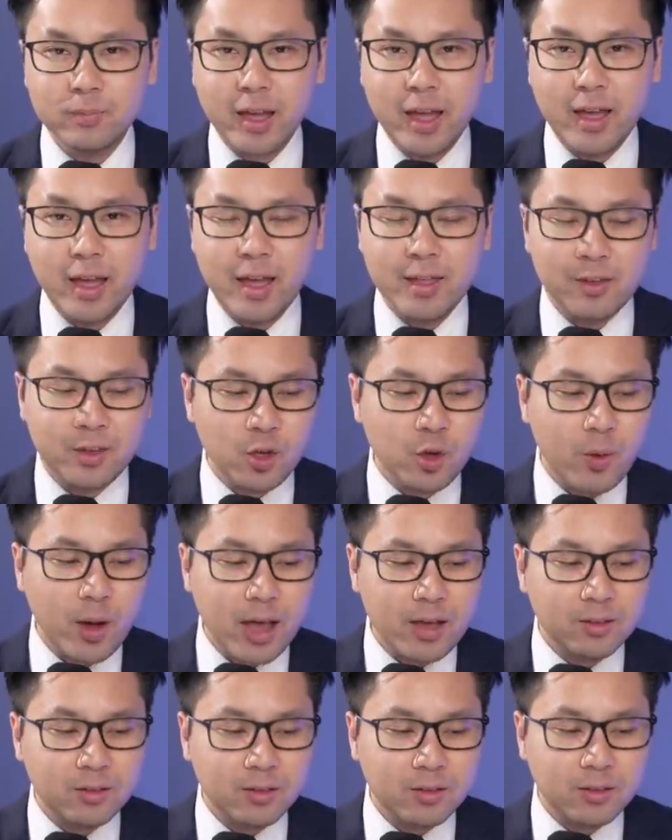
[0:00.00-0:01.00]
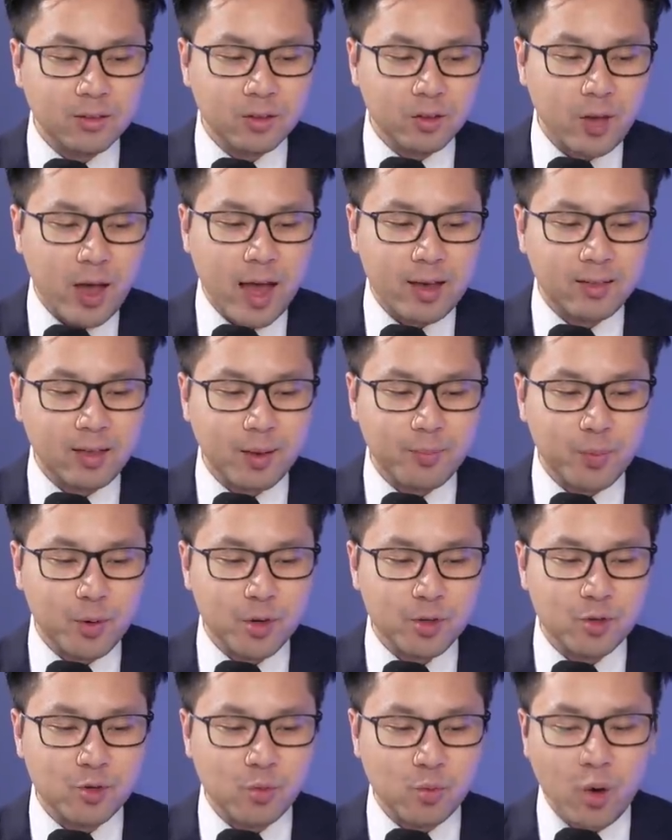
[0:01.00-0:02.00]
And, and you ask you ask that
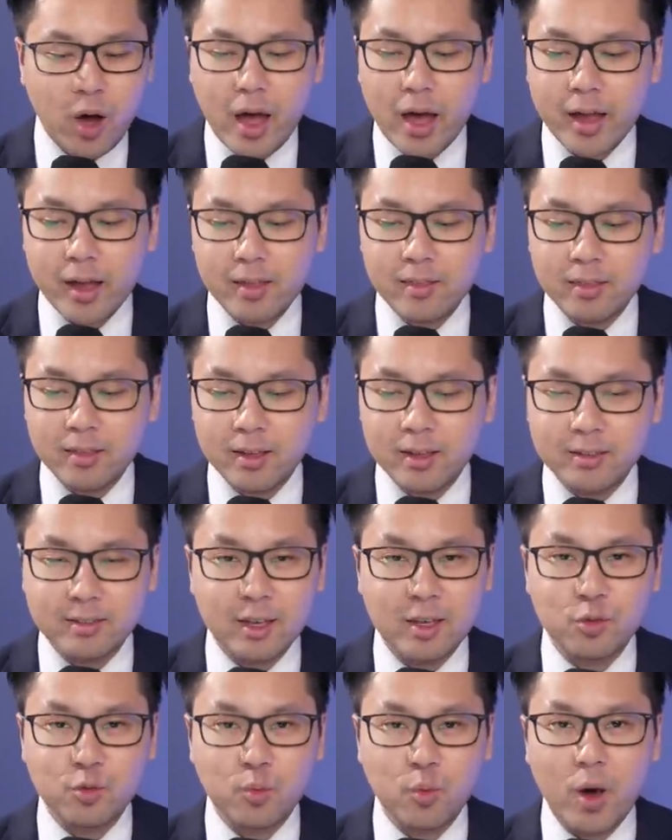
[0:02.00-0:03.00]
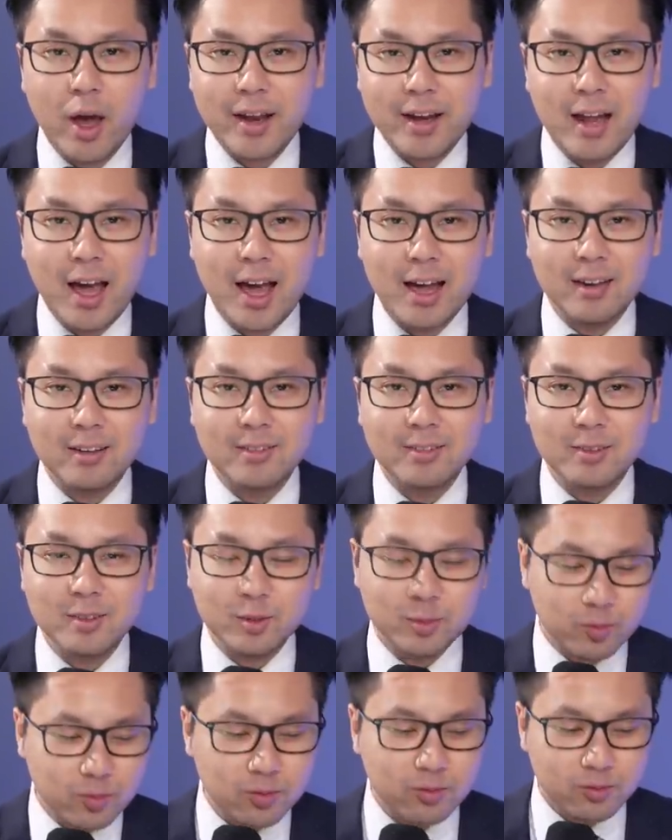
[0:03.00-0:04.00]
person why, and he says, why not?
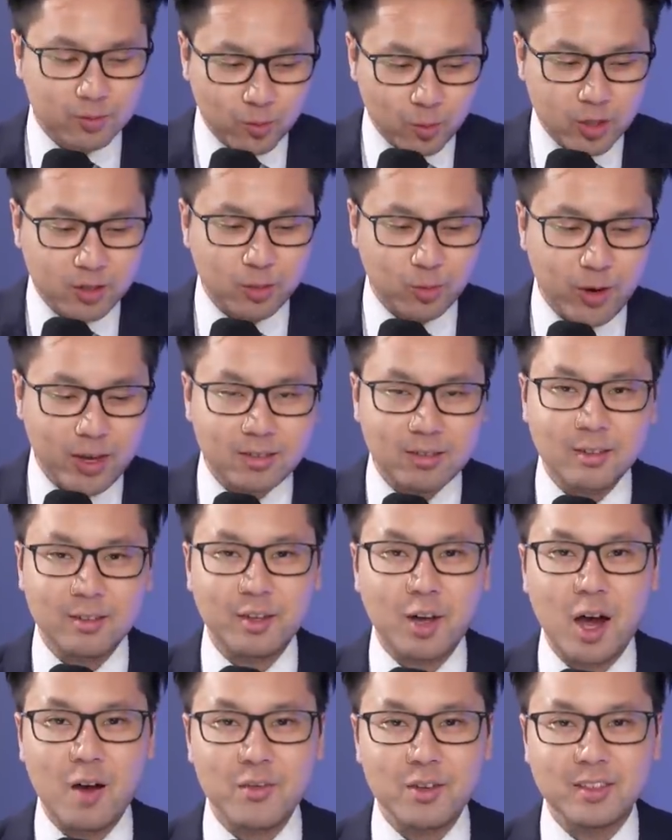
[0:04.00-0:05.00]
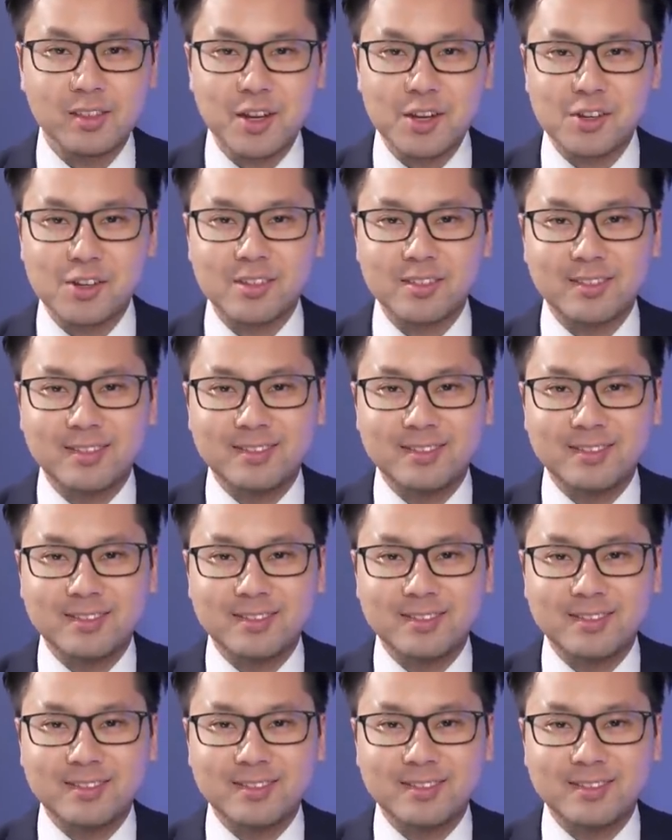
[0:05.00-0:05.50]
What's the rest of this conversation?